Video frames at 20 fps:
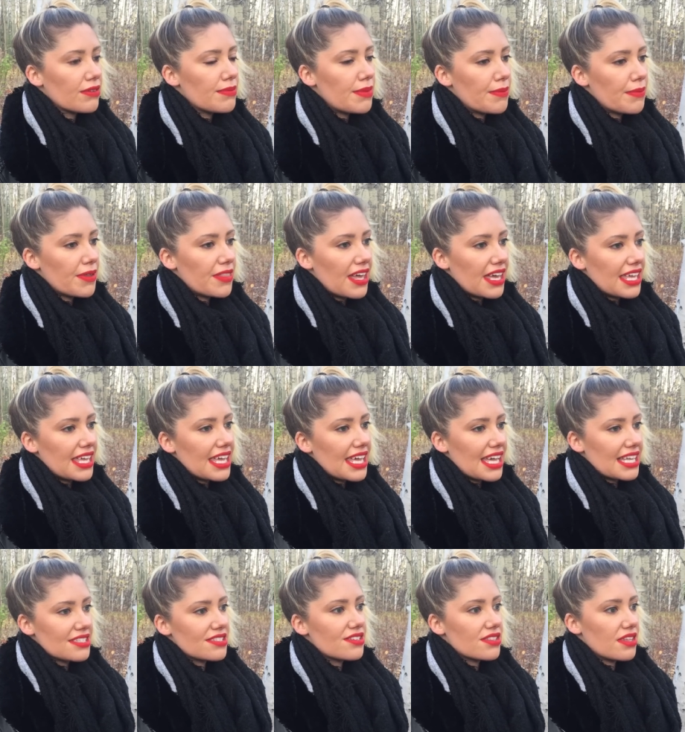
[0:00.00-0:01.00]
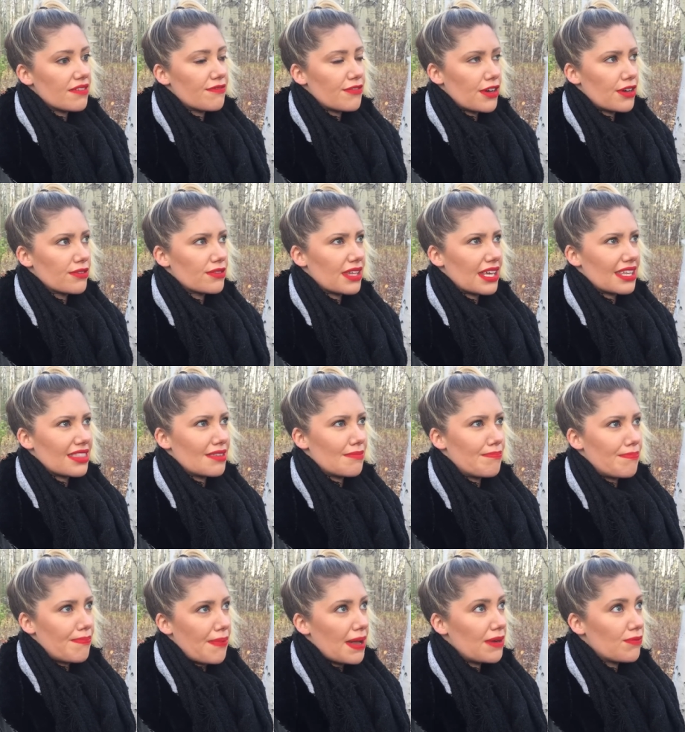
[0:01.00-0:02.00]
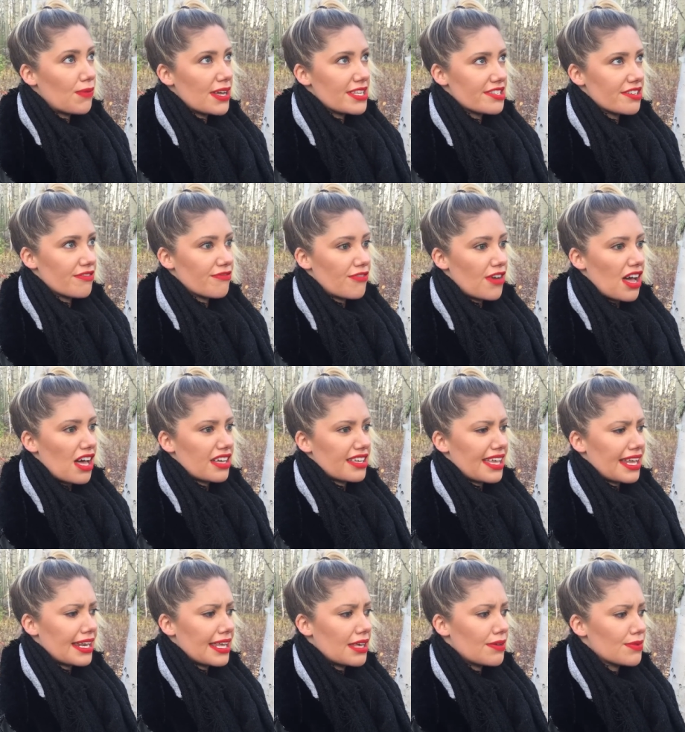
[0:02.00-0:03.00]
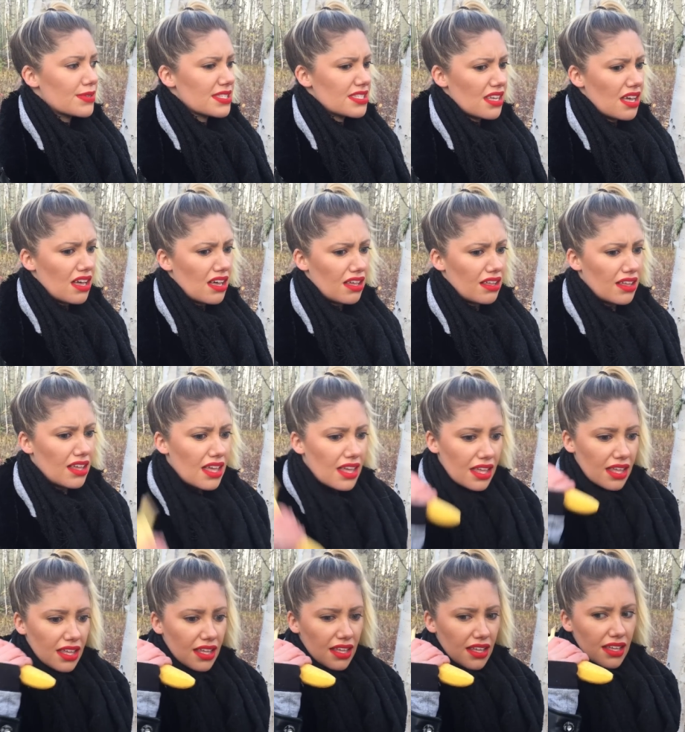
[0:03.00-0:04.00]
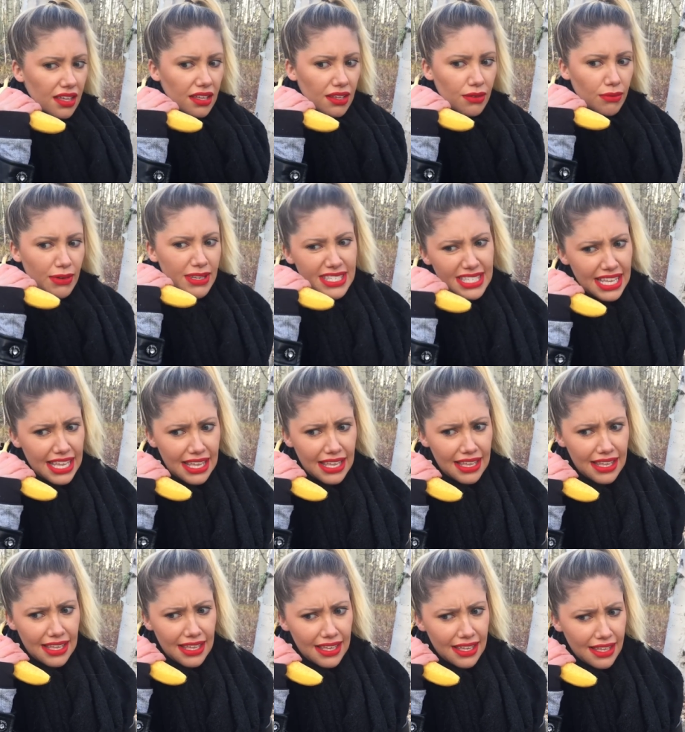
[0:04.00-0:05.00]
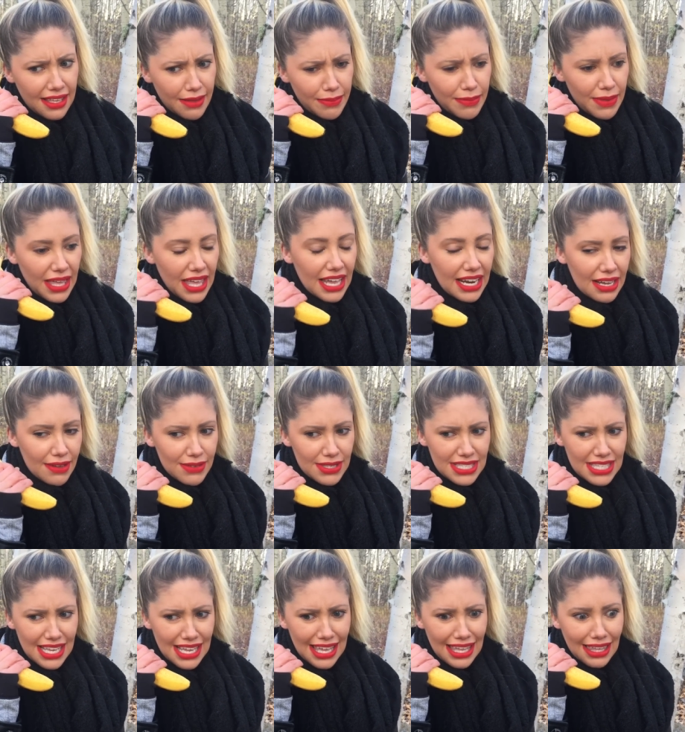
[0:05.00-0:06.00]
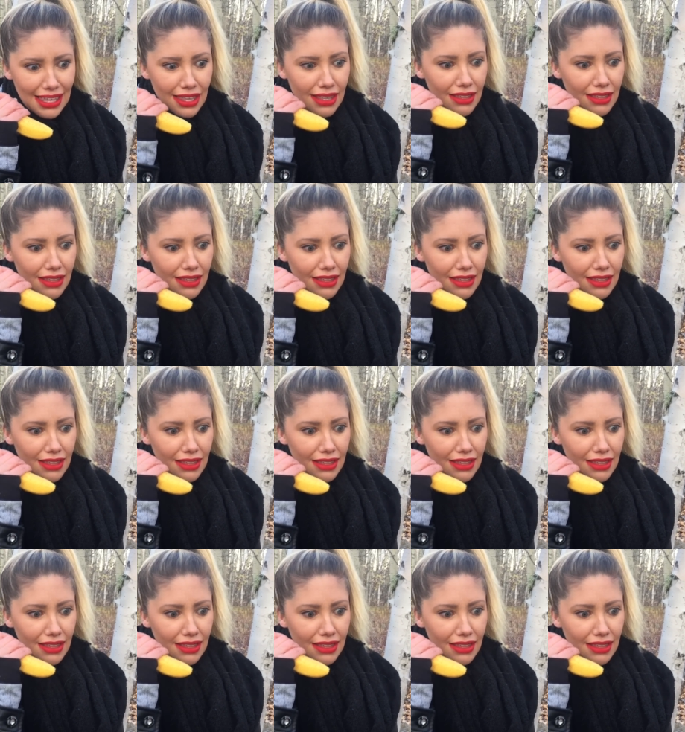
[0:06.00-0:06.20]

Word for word: remember that he answered the phone like the Budweiser frog and he was all, What's up? And I was like,